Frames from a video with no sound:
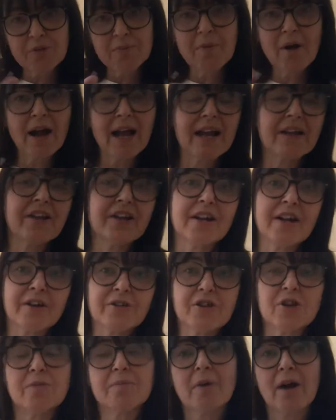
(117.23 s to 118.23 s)

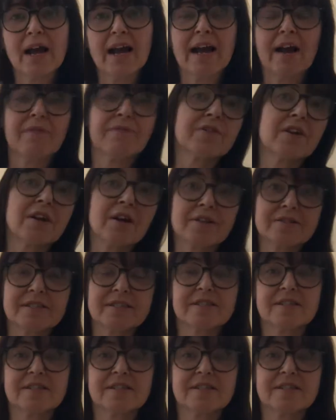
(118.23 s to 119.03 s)
might have glasses